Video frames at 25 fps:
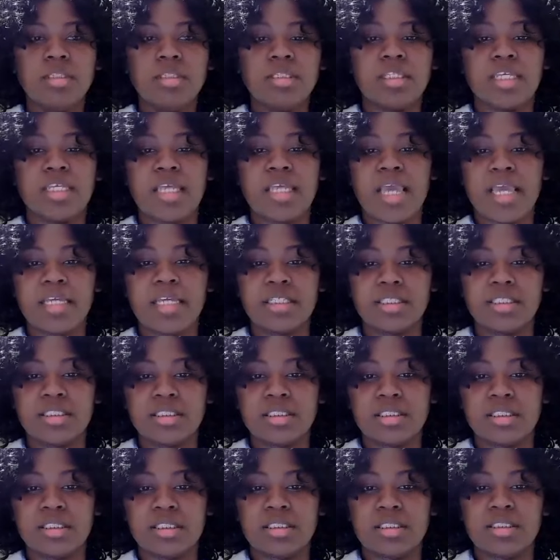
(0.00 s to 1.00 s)
the
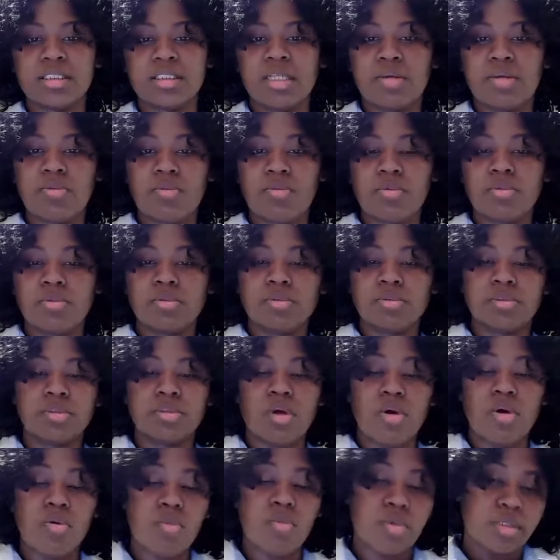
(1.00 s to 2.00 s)
agencies they
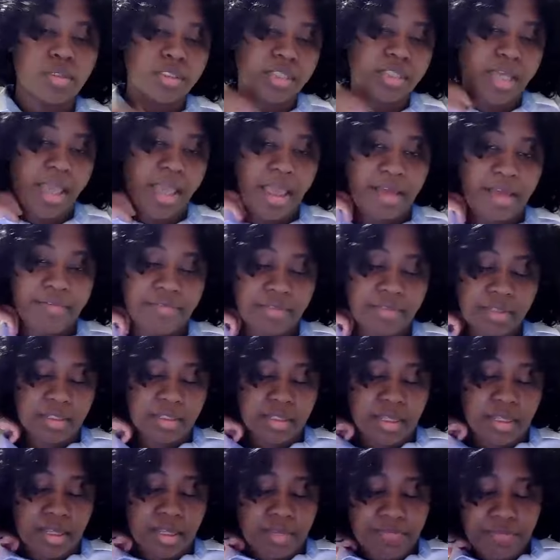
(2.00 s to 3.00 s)
don't want to have
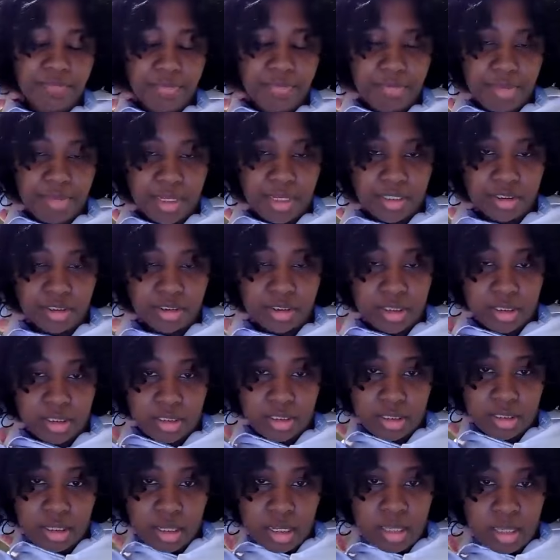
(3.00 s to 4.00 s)
the
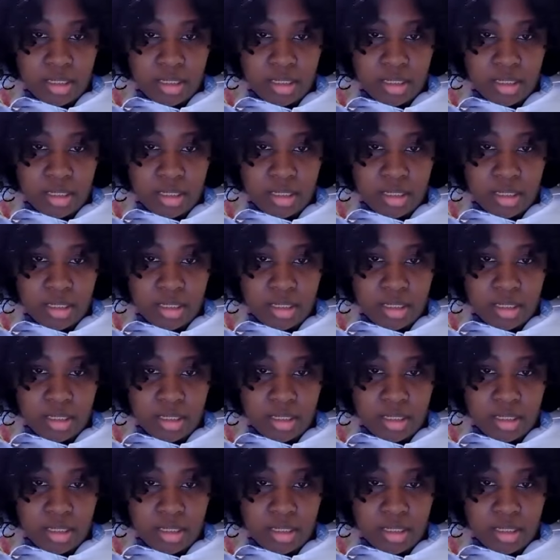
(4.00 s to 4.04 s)
information,